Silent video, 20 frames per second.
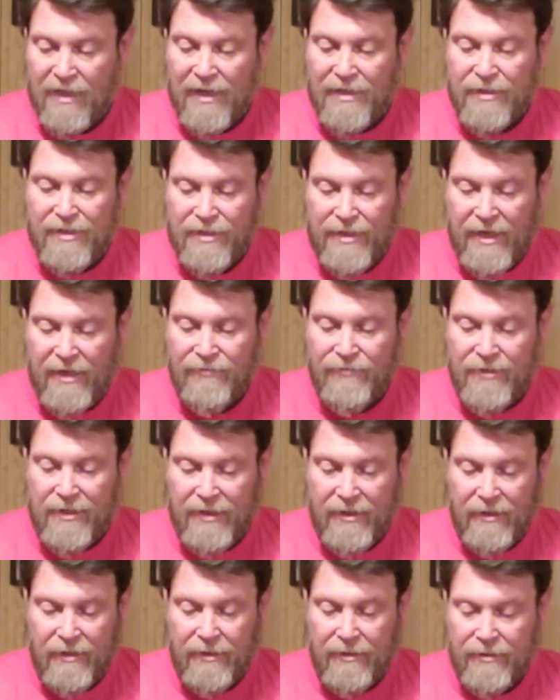
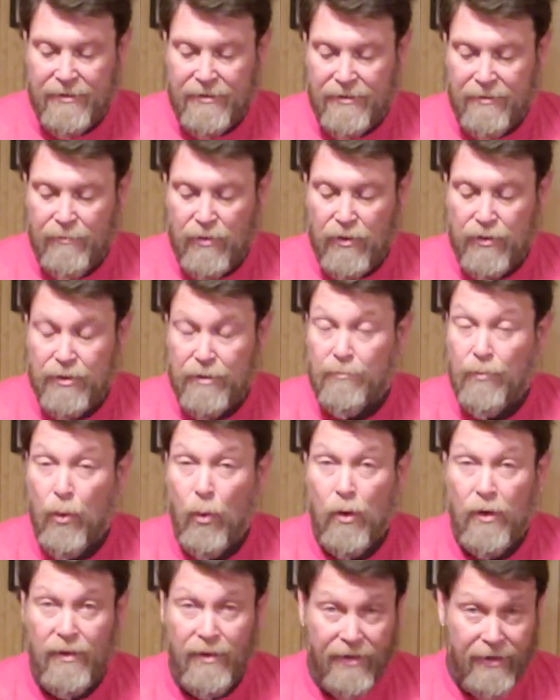safety is the most
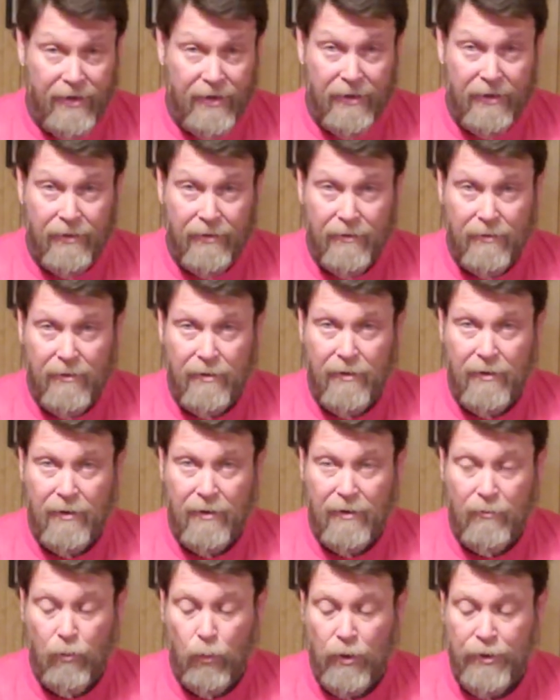important thing
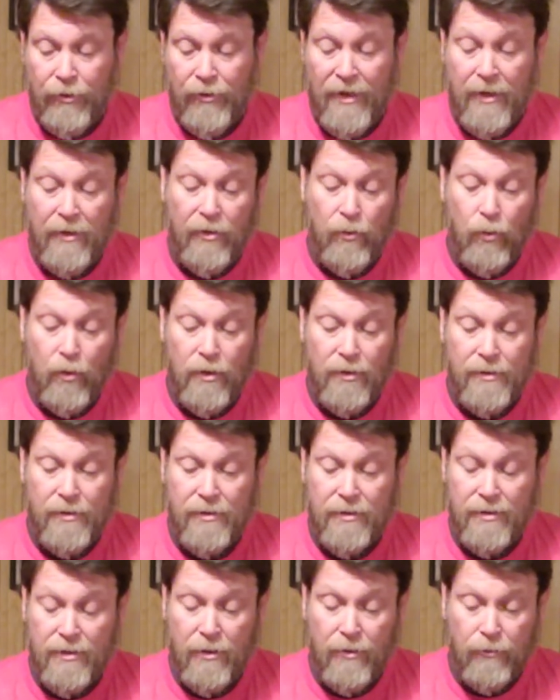when you're out in the woods.
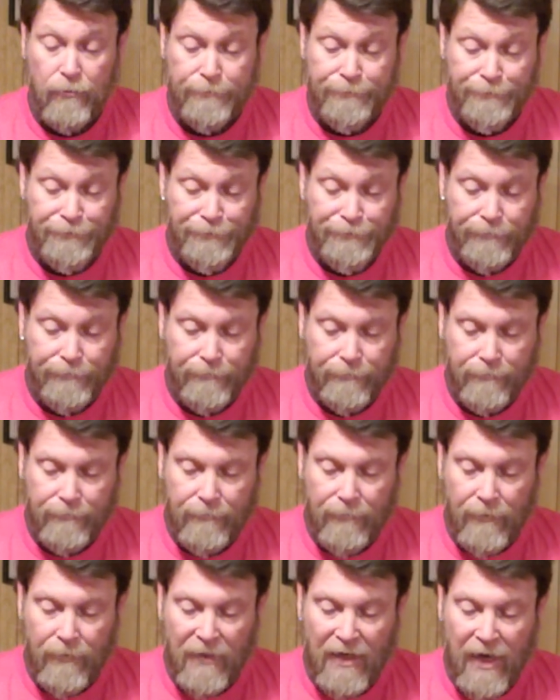So
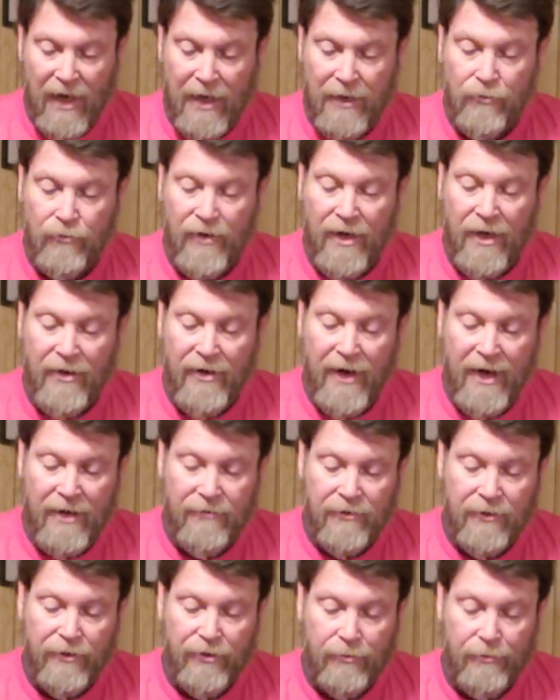I'd rather
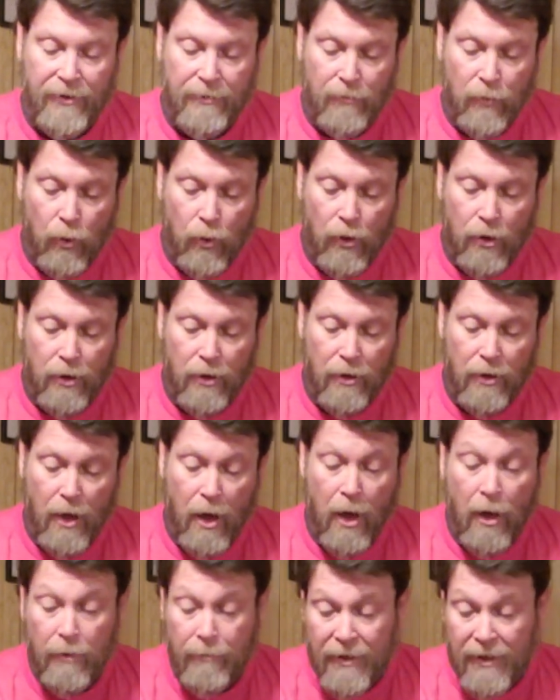have a little bit more
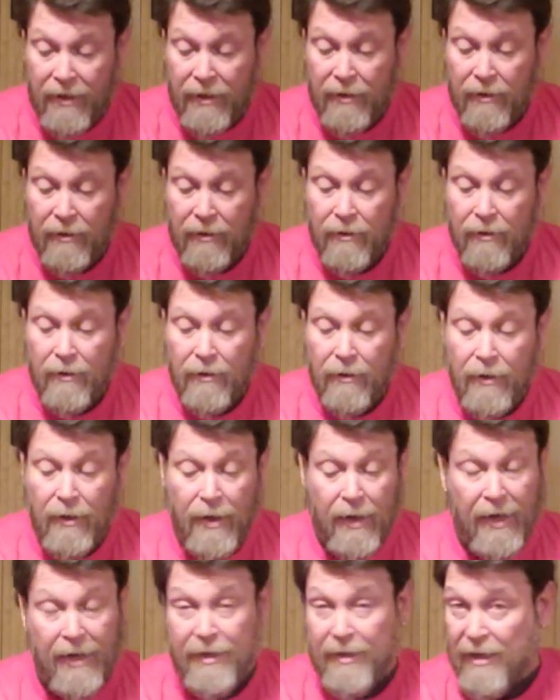on me
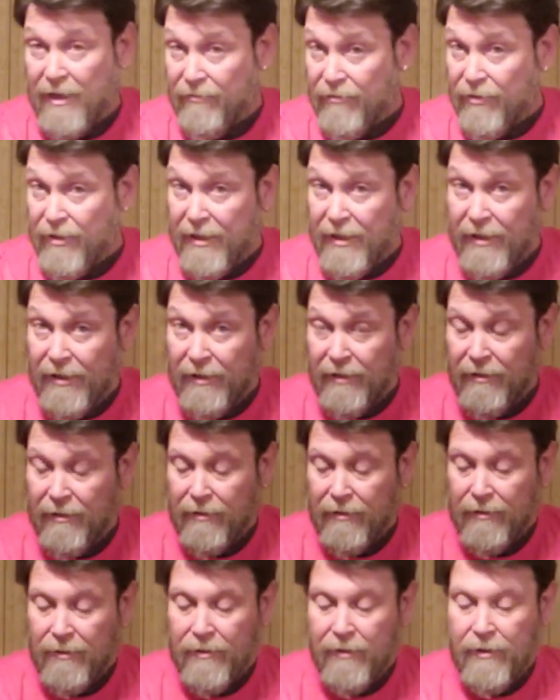and never need it
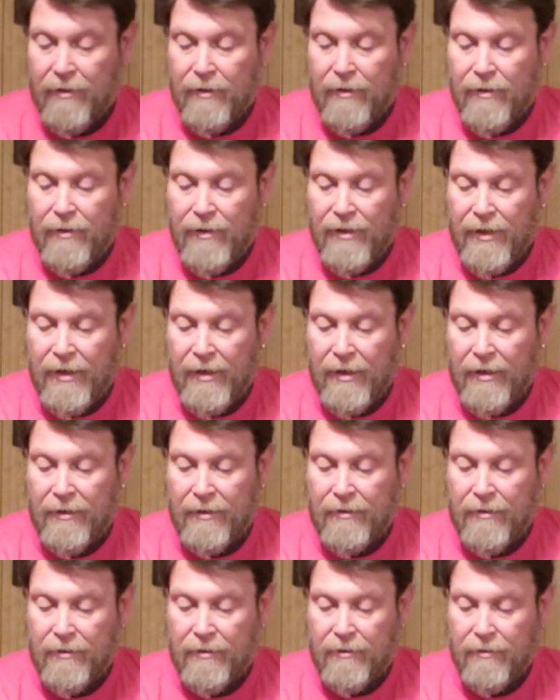
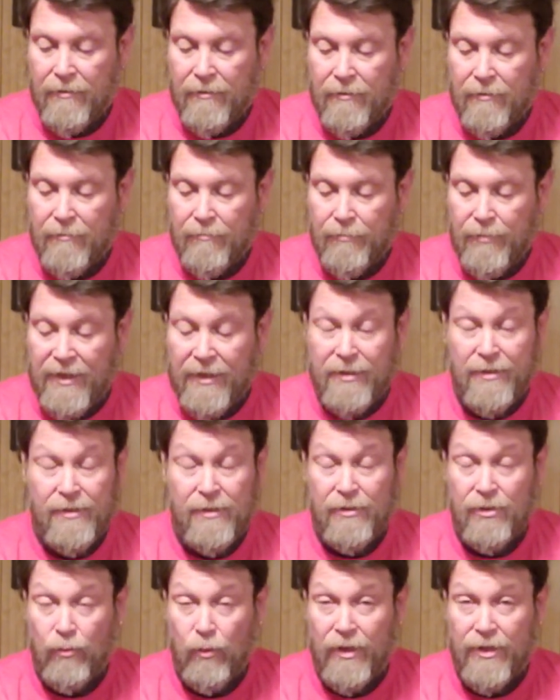than be in a
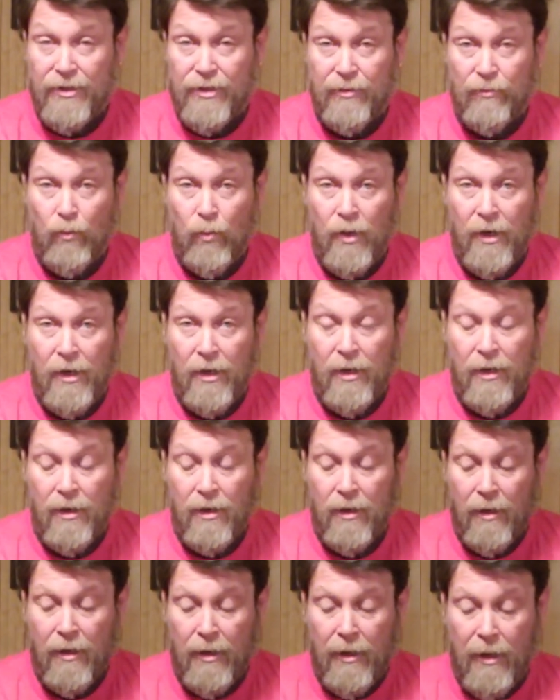situation where
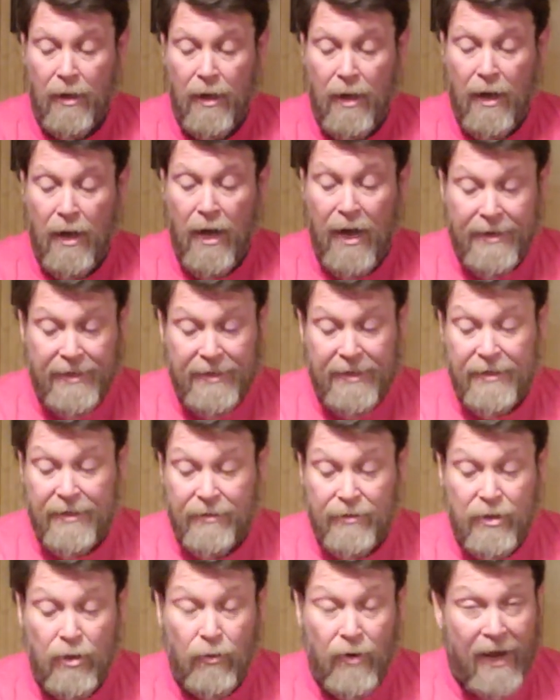I need
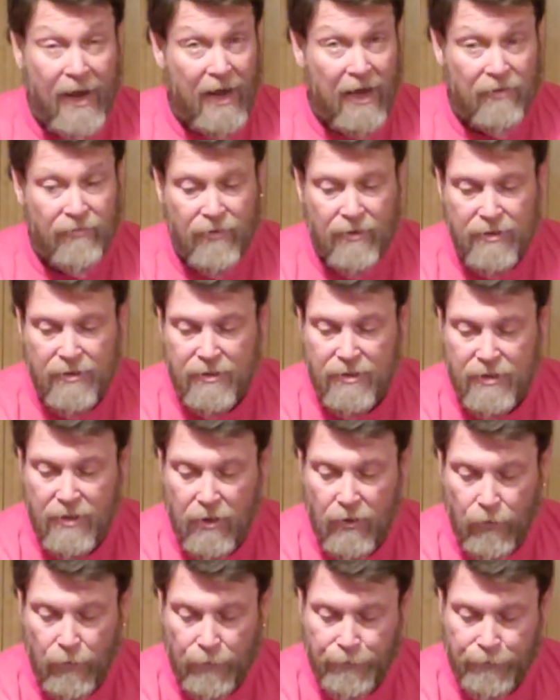and don't have.
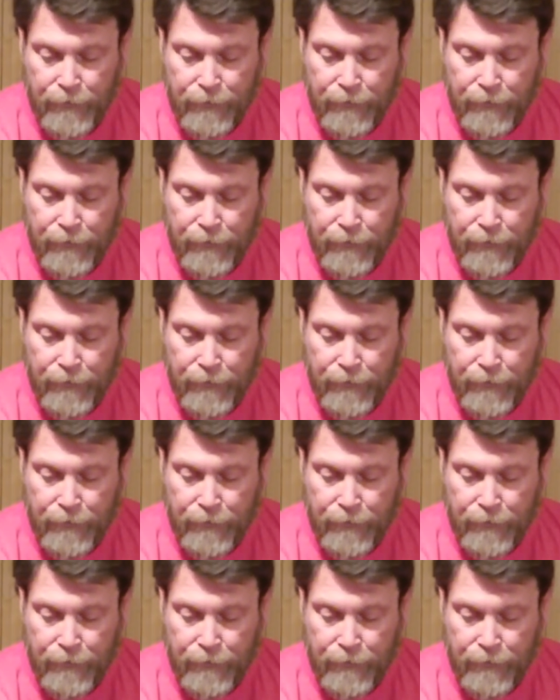So